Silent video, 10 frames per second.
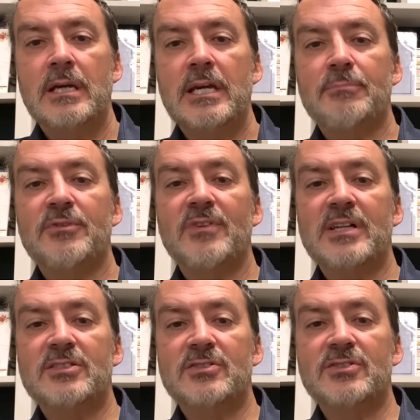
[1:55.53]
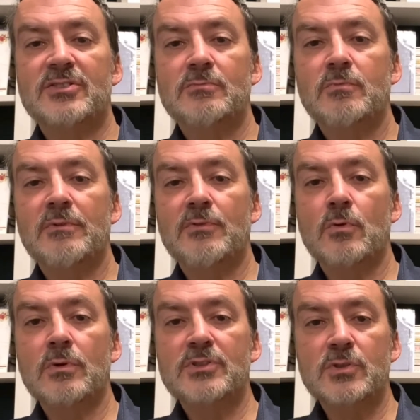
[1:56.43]
It provides us with
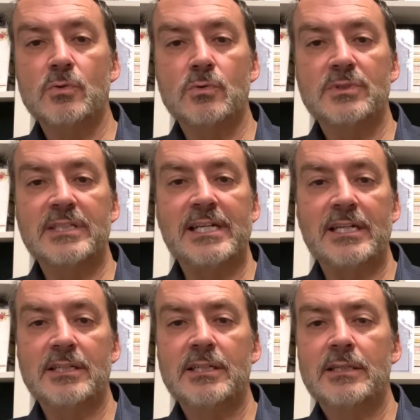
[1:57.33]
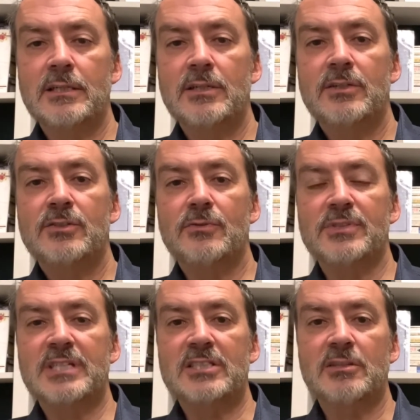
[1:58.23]
all the tools needed to
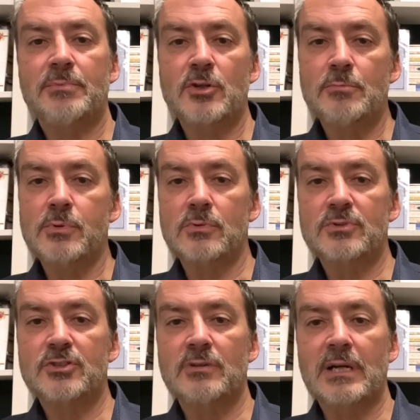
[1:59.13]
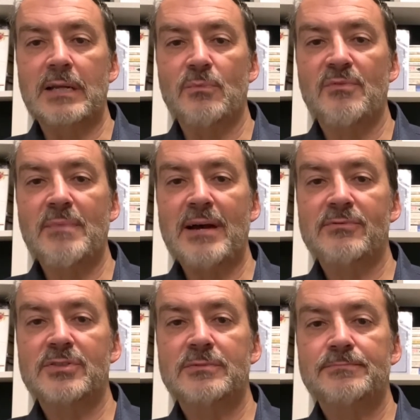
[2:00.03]
assess a pupil struggling with
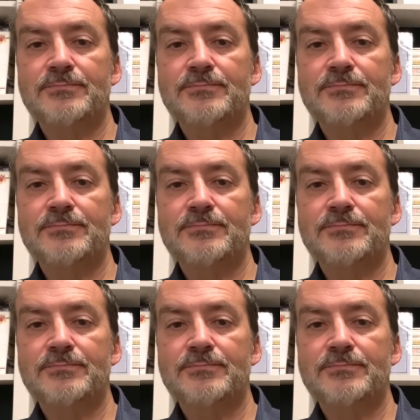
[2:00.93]
maths.